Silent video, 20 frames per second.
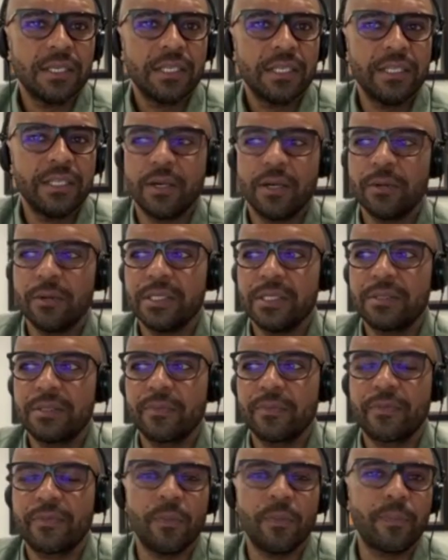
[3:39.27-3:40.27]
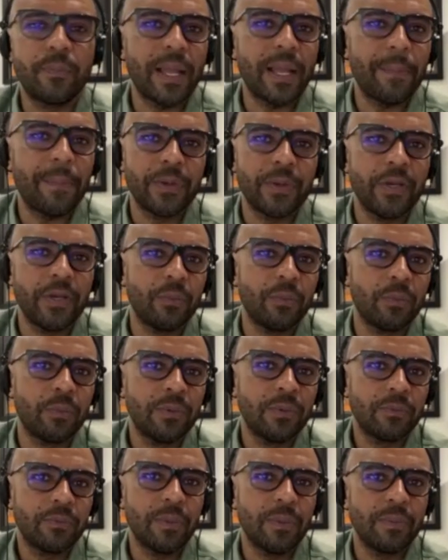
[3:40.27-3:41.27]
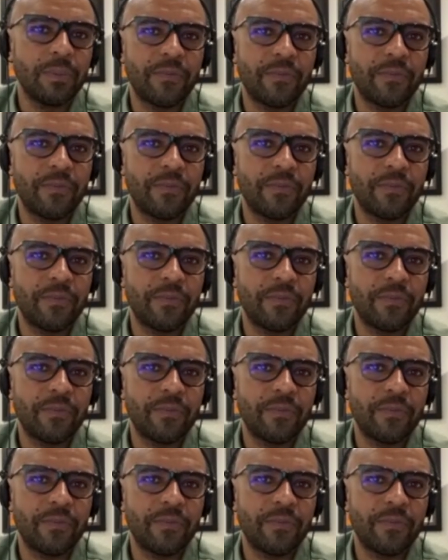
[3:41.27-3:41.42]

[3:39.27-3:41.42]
You know, it's from Blackburn when yeah.